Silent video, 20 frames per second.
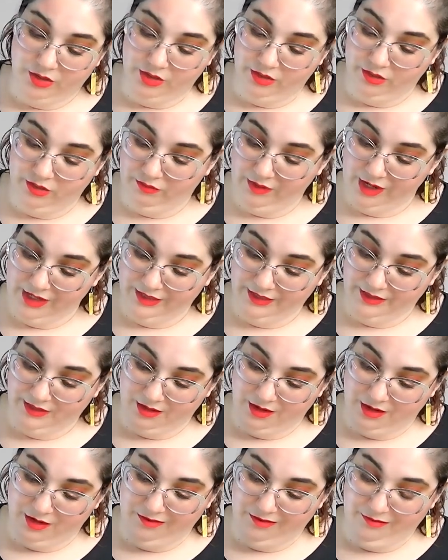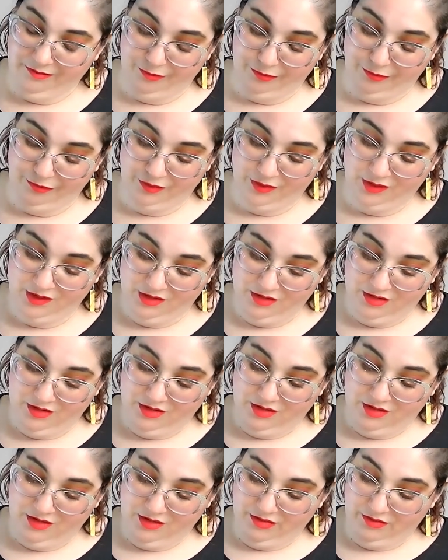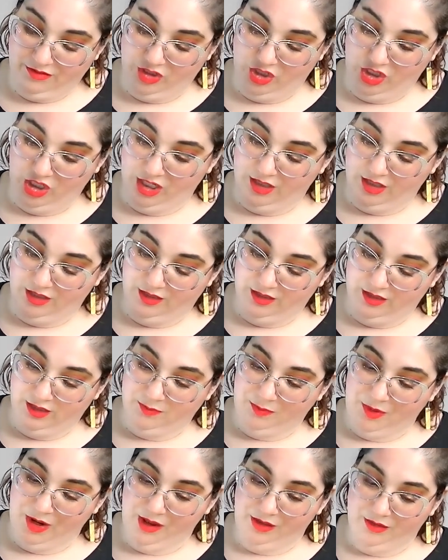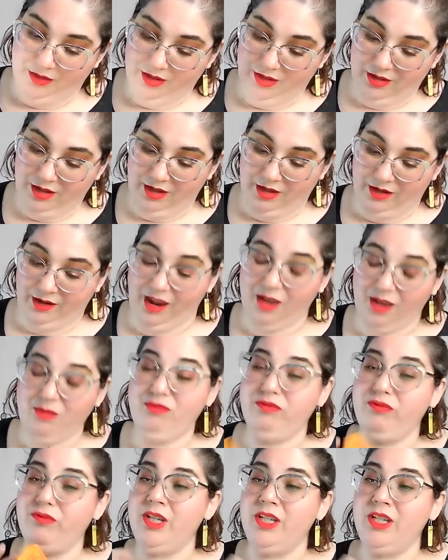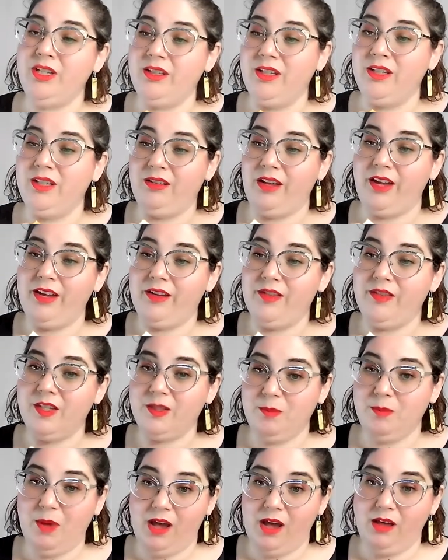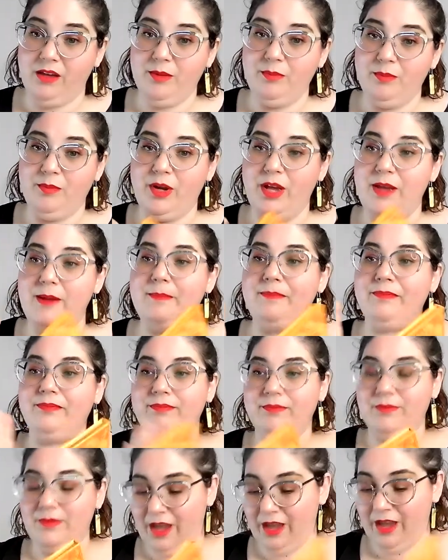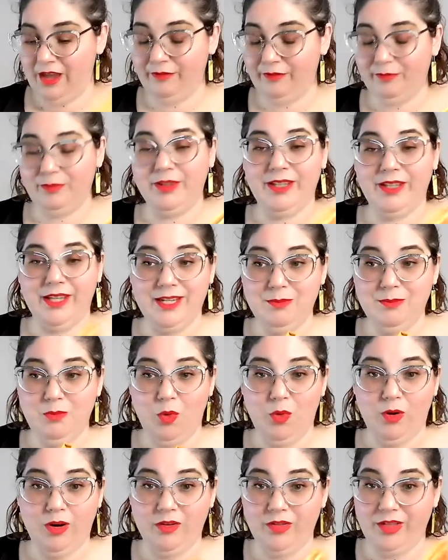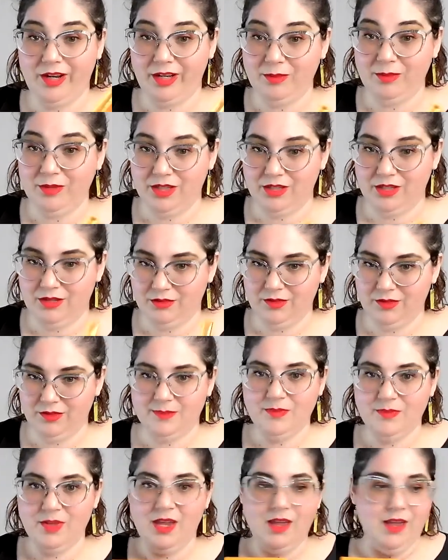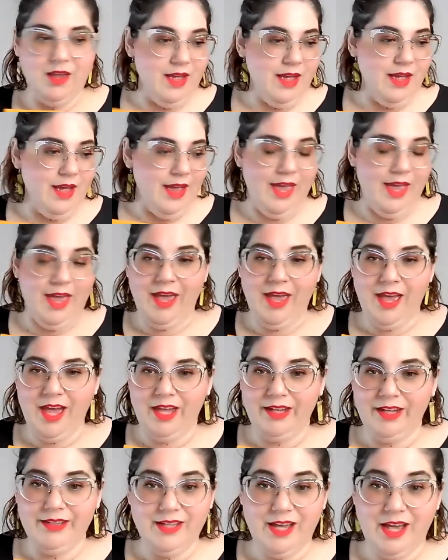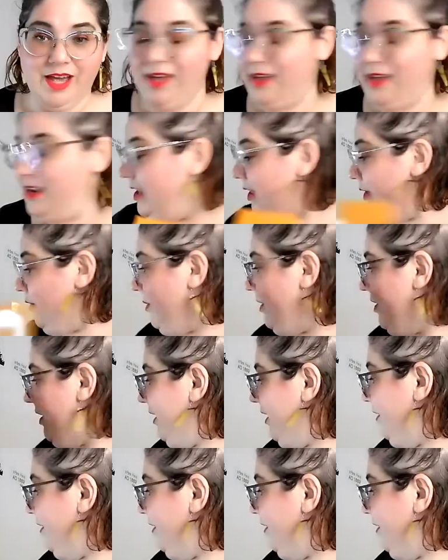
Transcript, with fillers: to the rest of the shades in this palette and I really like this palette, but I have plenty more that I'm going to use. And uh, another one that I